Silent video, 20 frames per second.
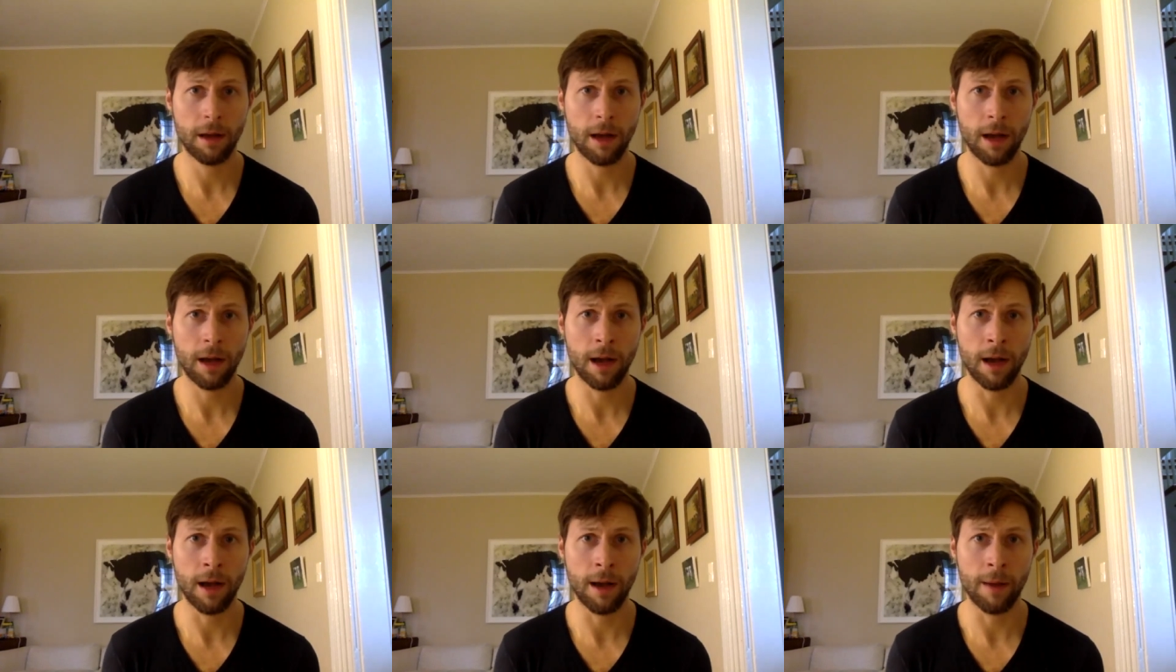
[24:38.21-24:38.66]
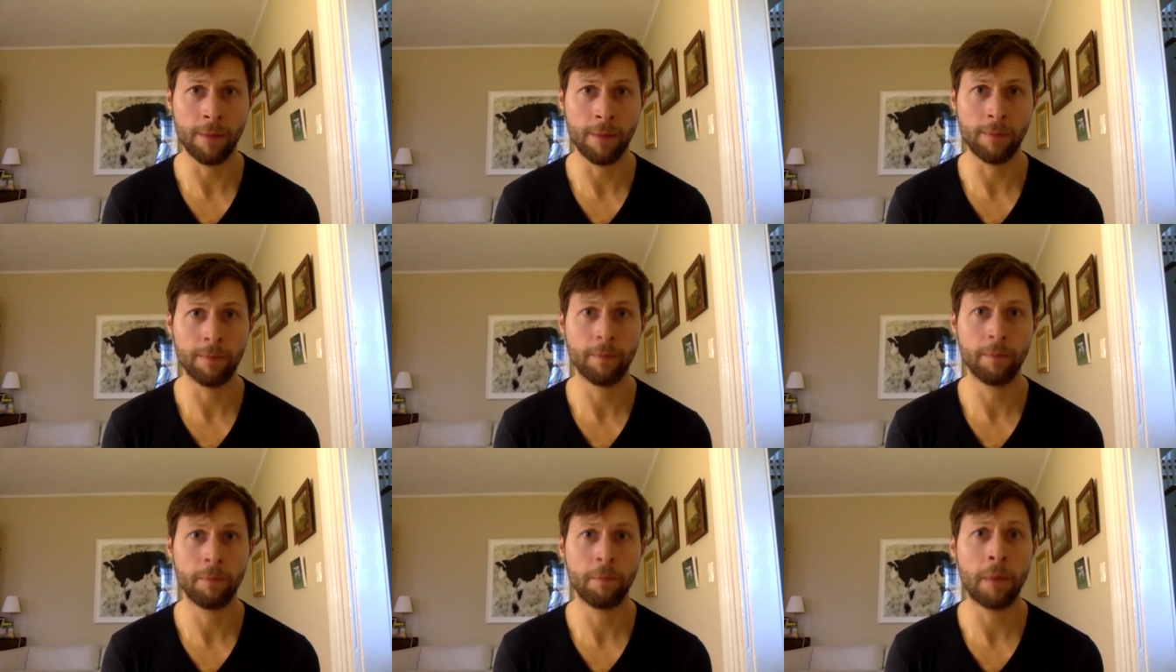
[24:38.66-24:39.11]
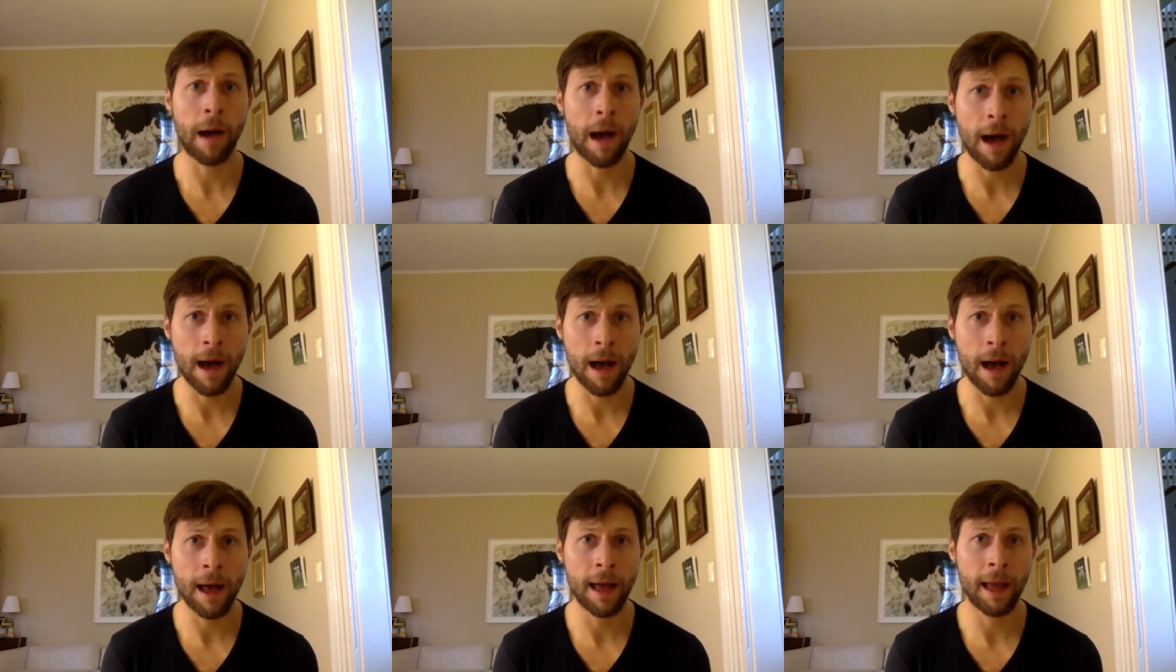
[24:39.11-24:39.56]
um,
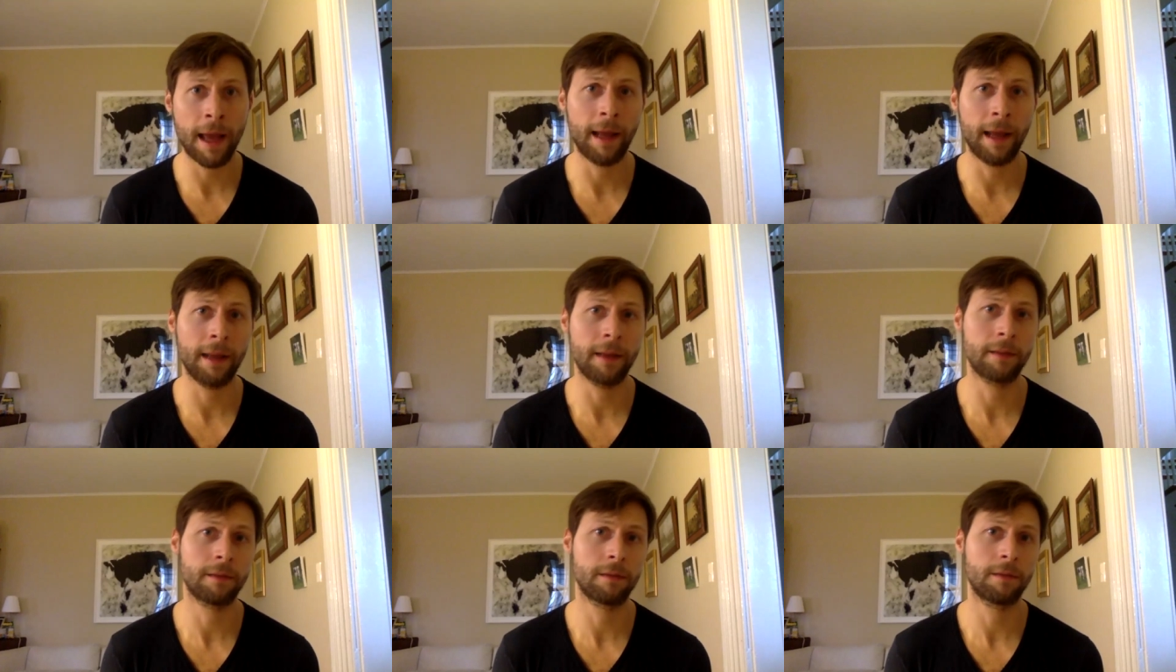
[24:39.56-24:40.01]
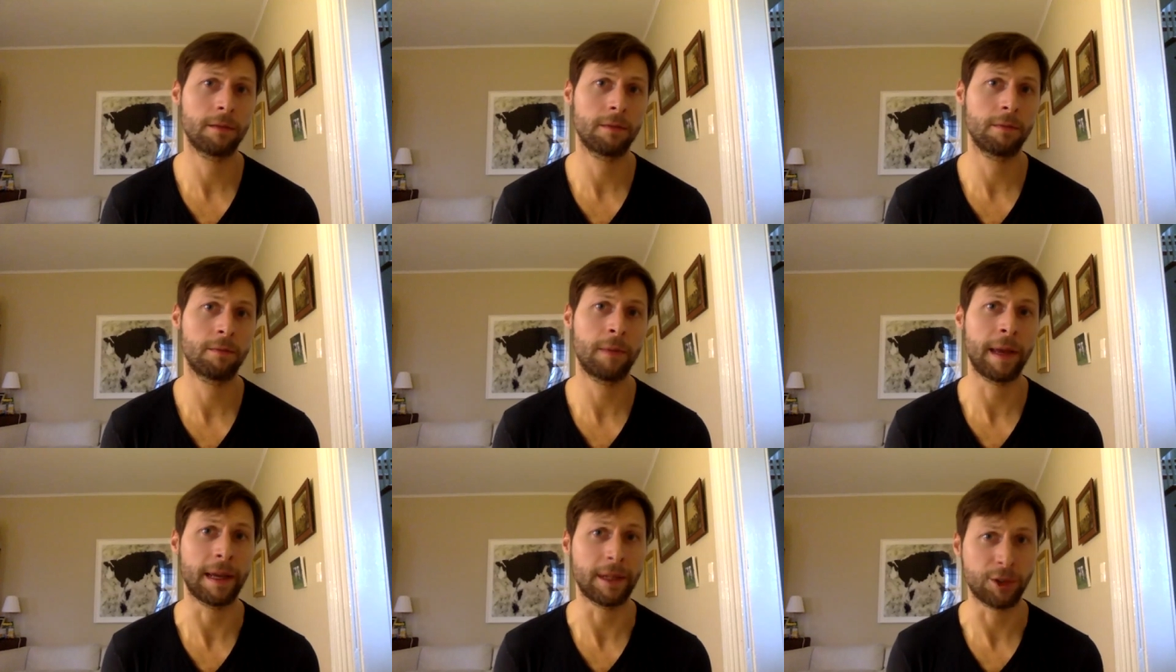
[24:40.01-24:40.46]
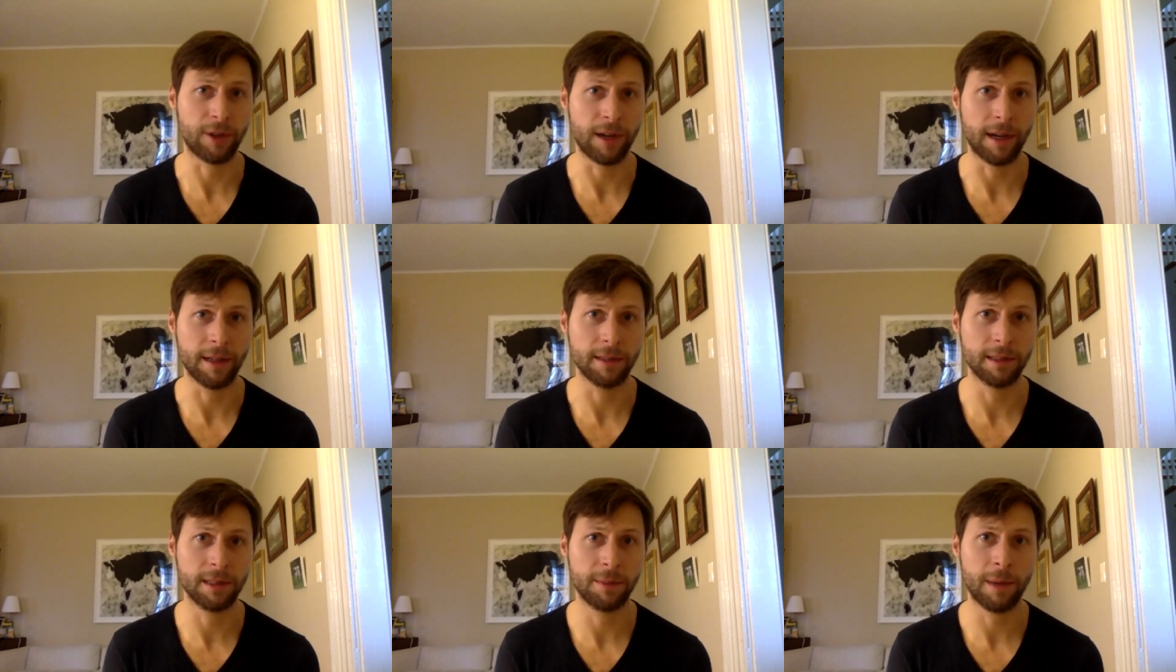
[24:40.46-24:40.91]
by
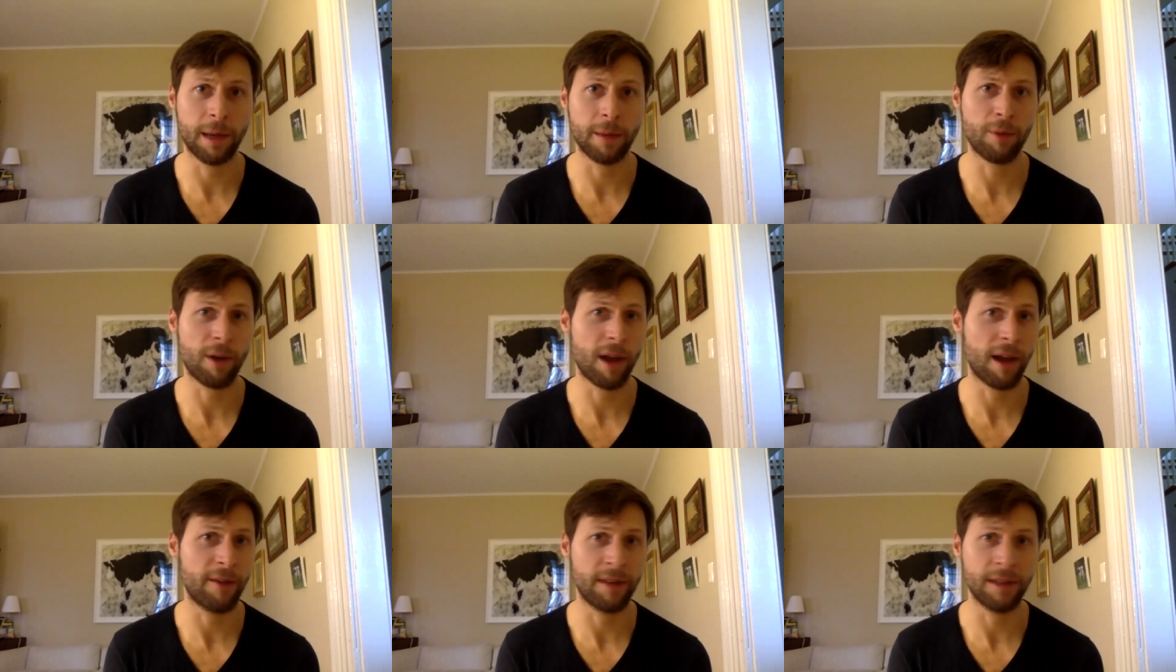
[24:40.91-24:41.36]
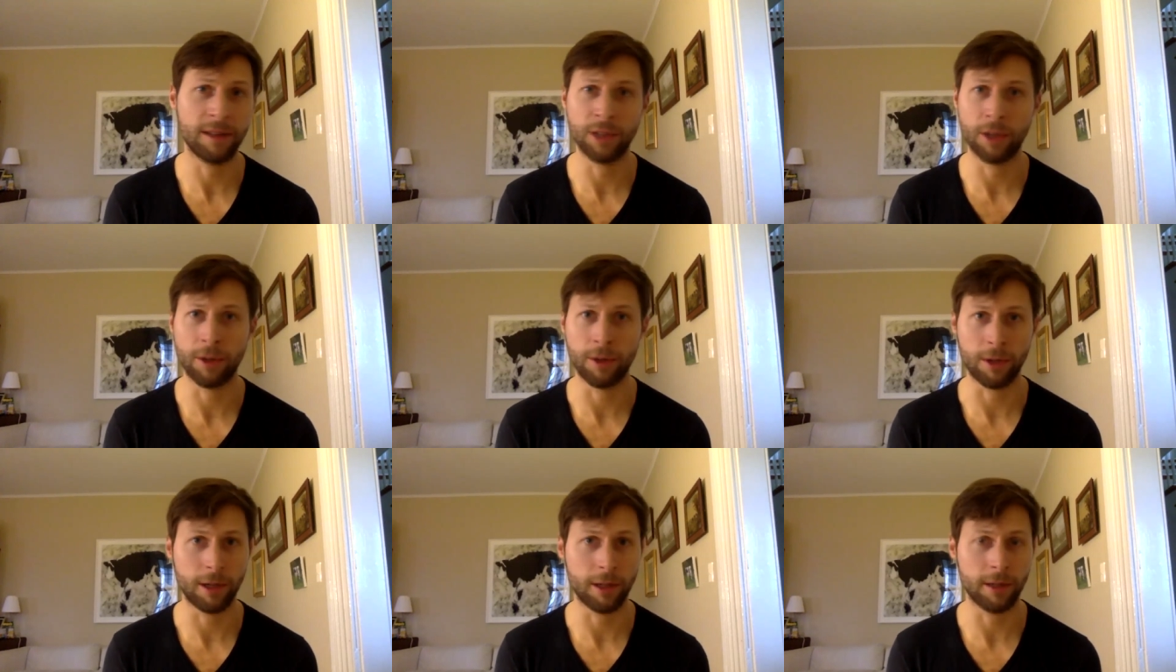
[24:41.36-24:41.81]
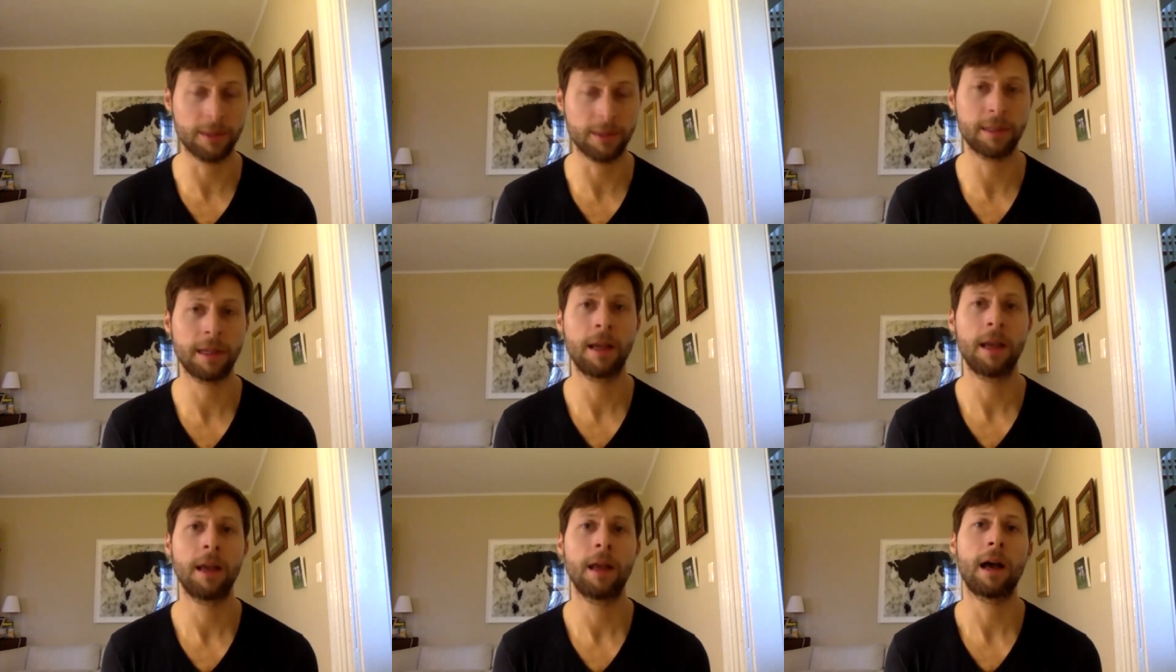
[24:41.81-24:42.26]
patrons, by private donors.